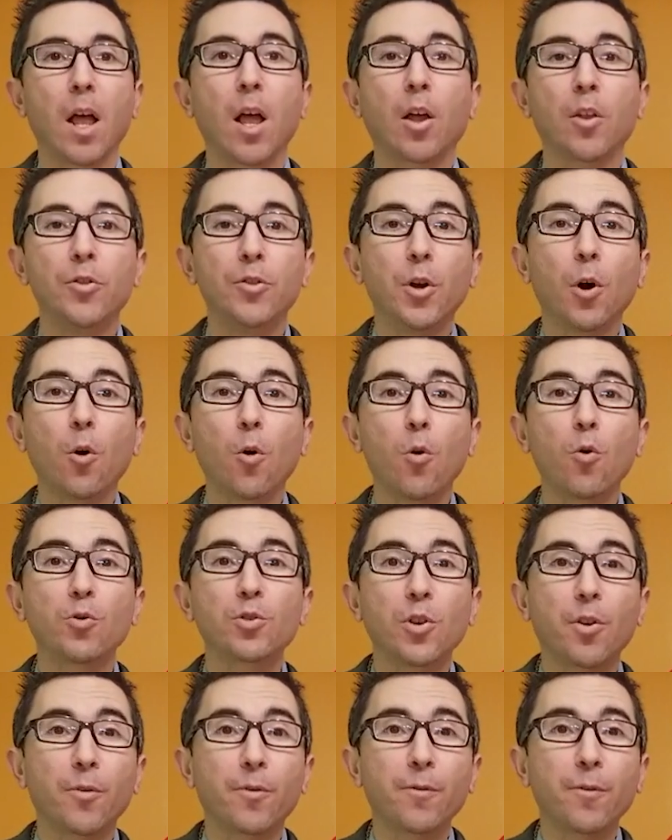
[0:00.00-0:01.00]
Those
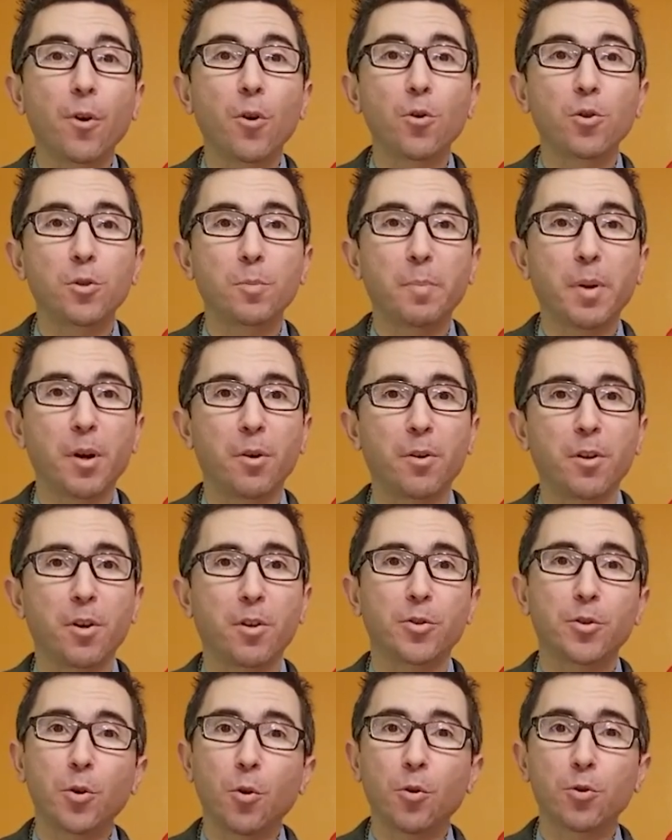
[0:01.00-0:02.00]
first
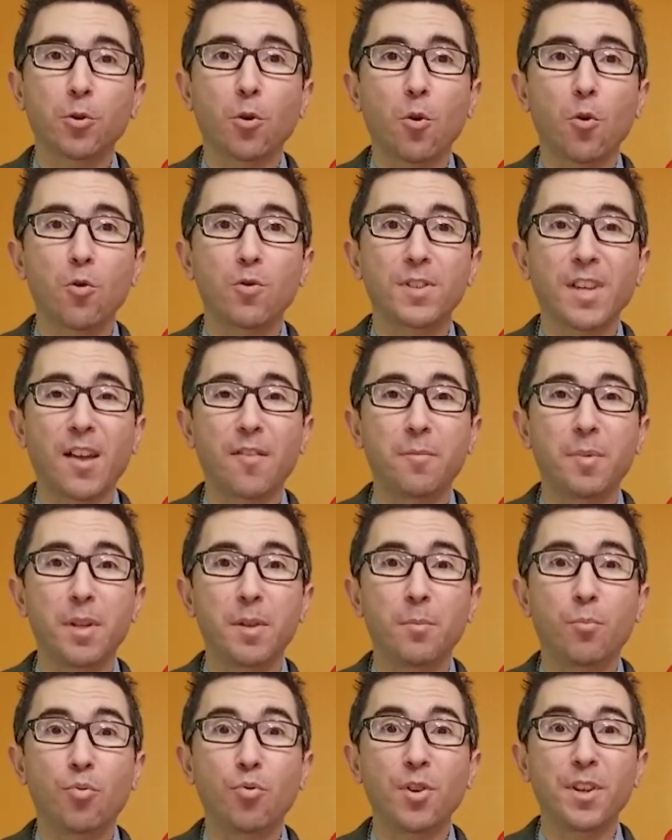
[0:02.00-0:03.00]
period totals have been
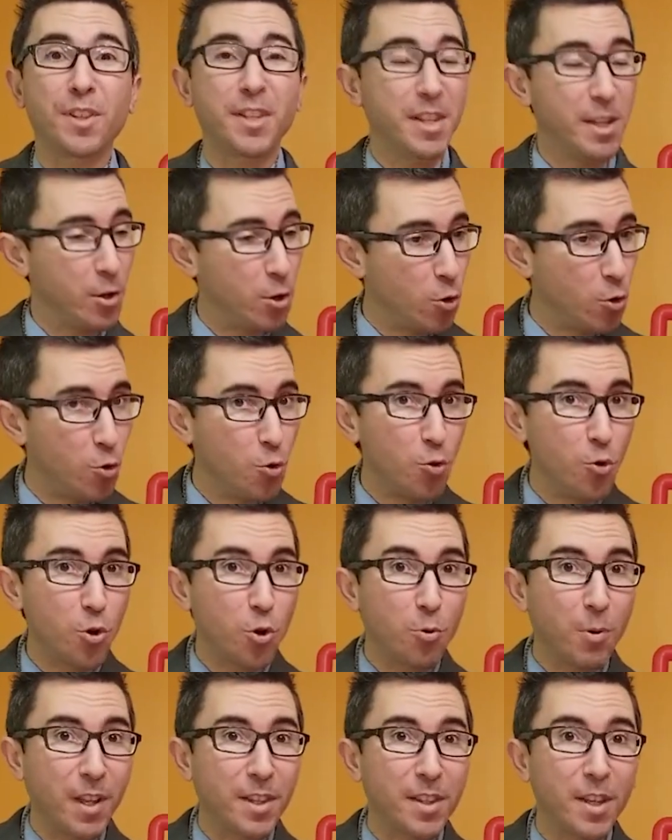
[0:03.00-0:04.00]
pretty
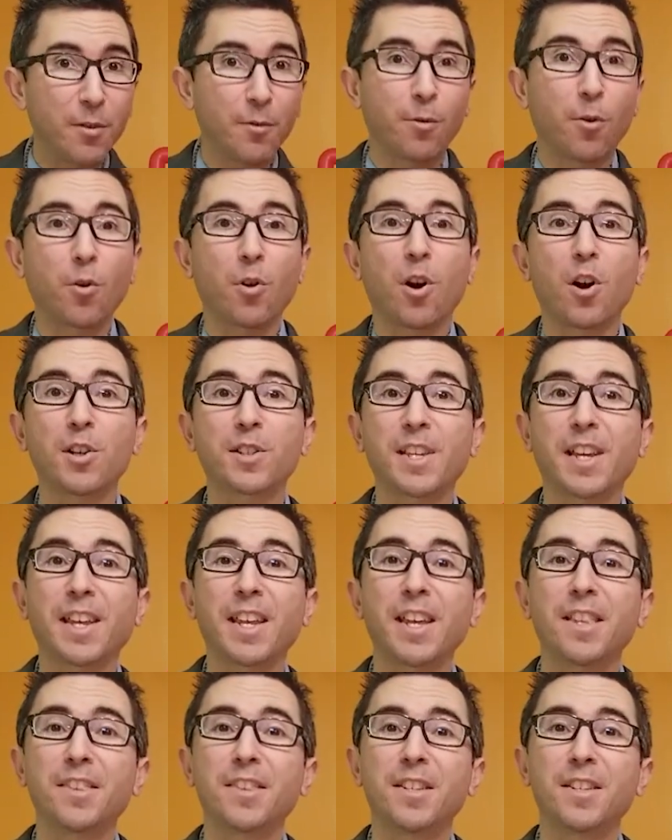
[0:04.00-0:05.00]
lucrative for us
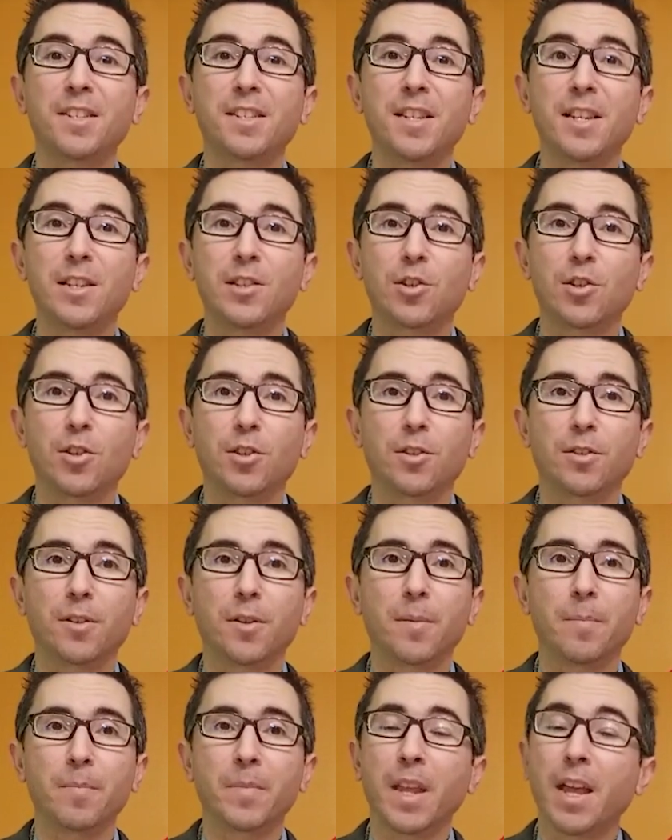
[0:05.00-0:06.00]
again this season,
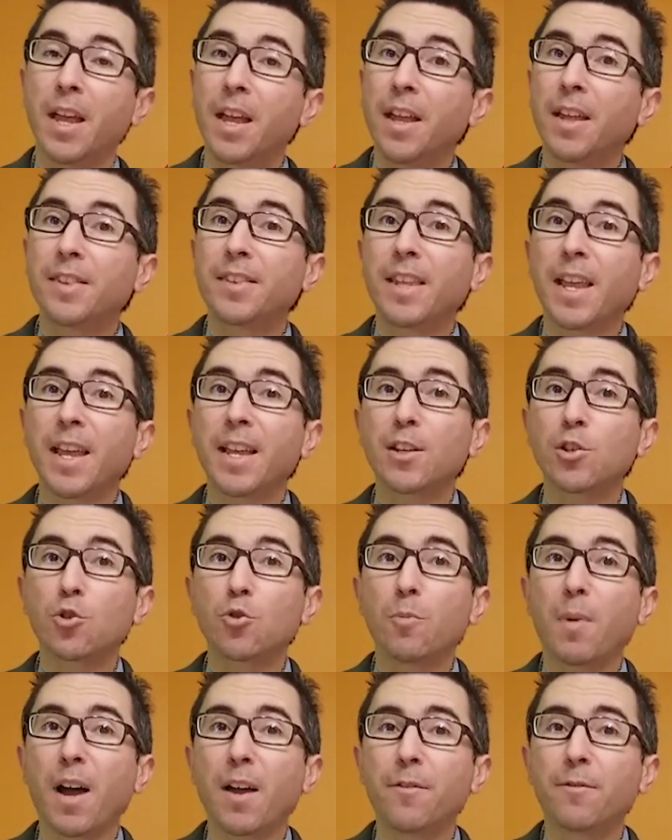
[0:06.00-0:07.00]
thanks to
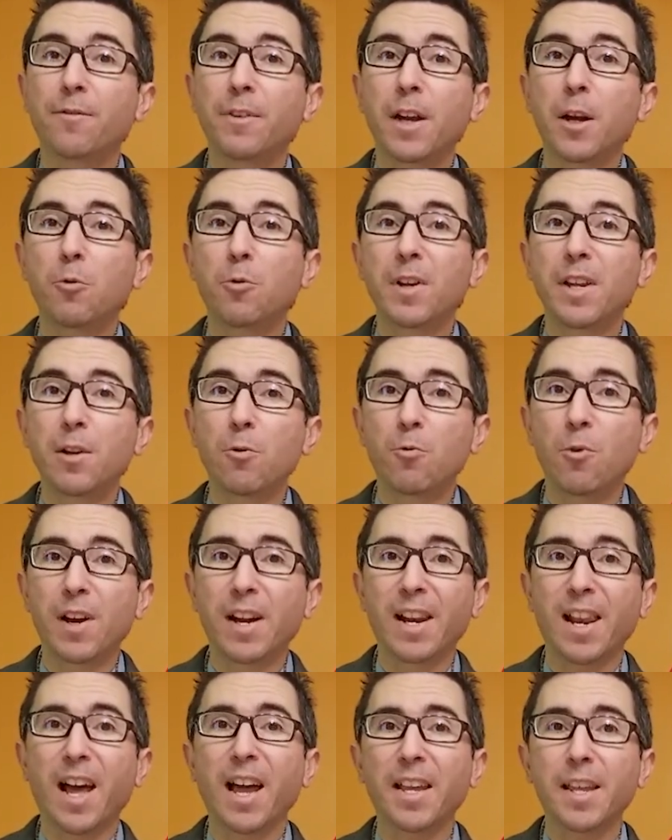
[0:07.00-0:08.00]
my very
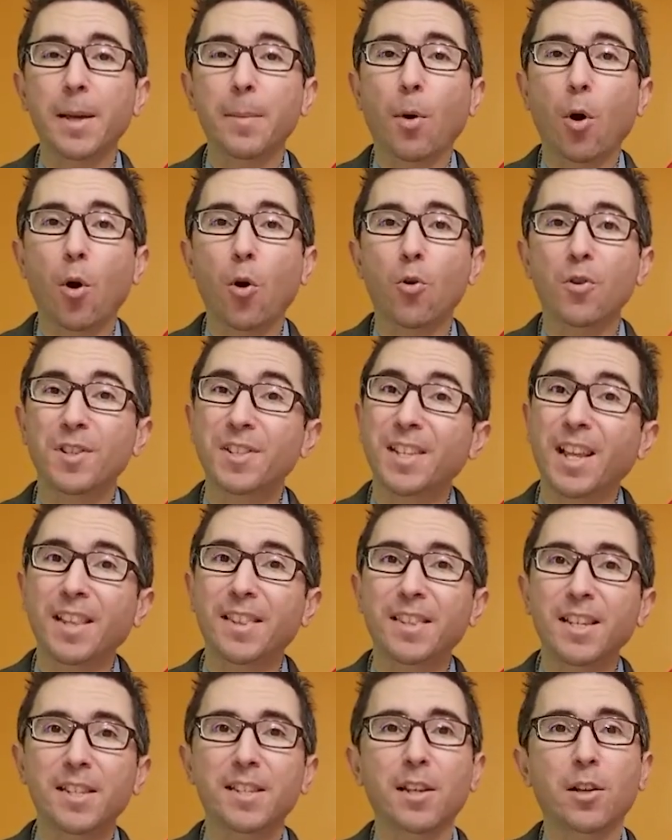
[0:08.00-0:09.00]
reliable
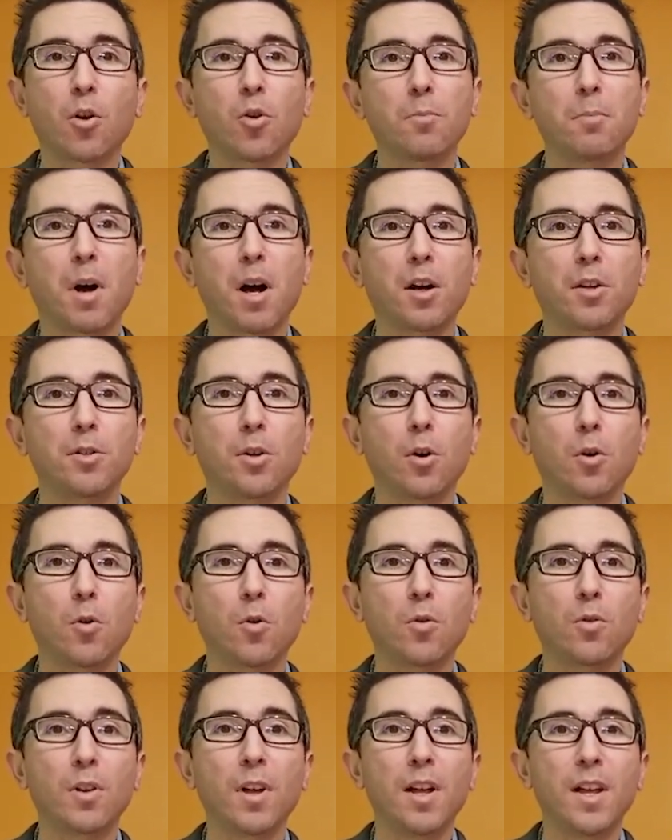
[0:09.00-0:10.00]
statistical
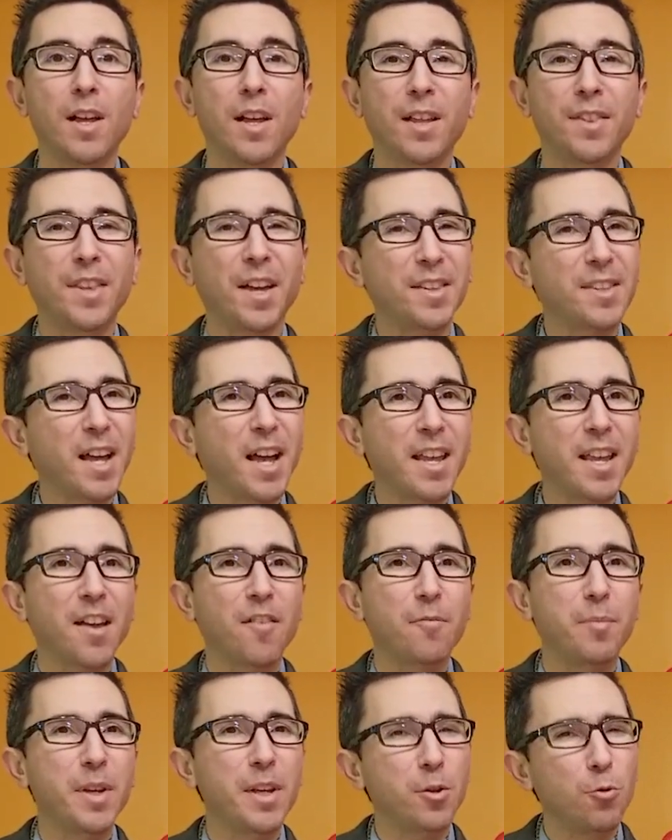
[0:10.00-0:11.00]
model that I
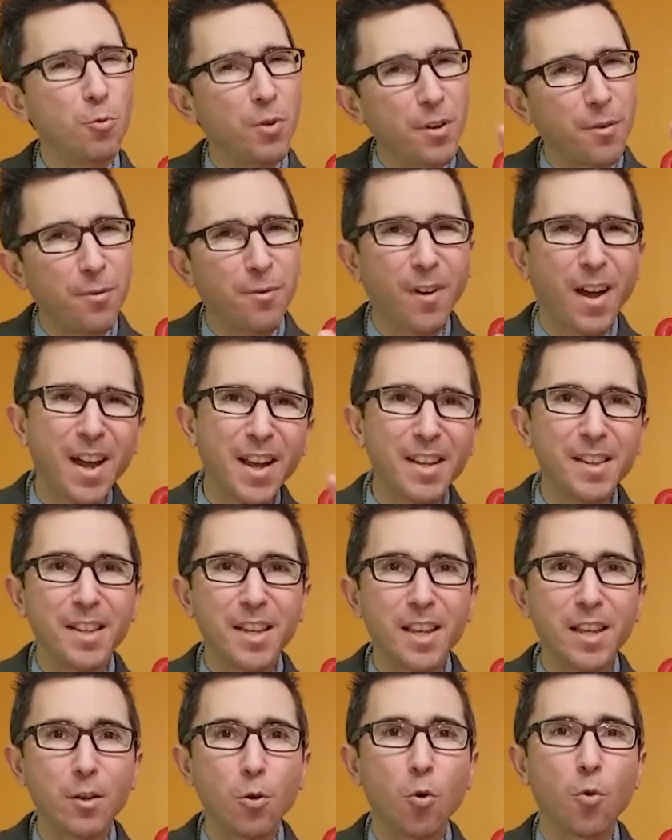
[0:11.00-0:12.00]
have been
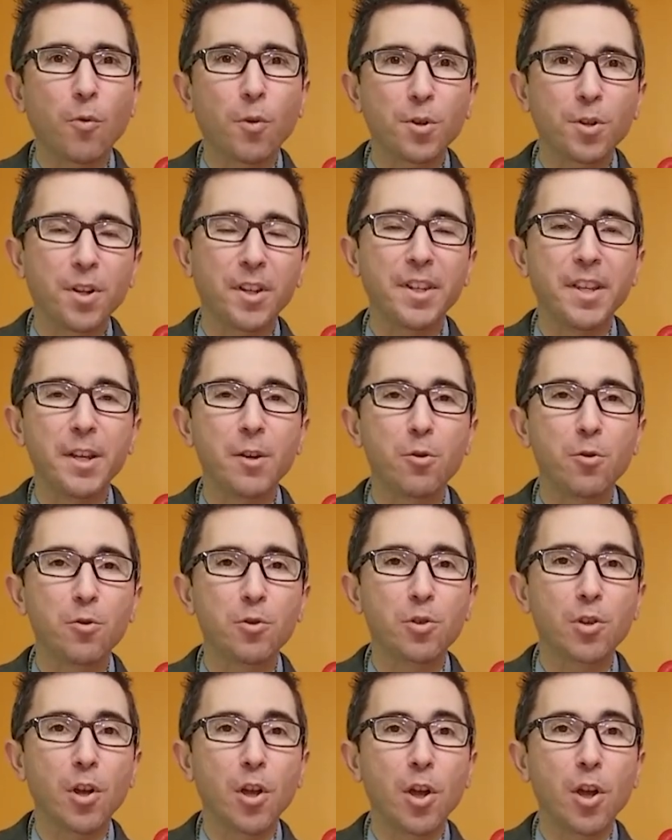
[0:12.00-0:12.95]
refining over the years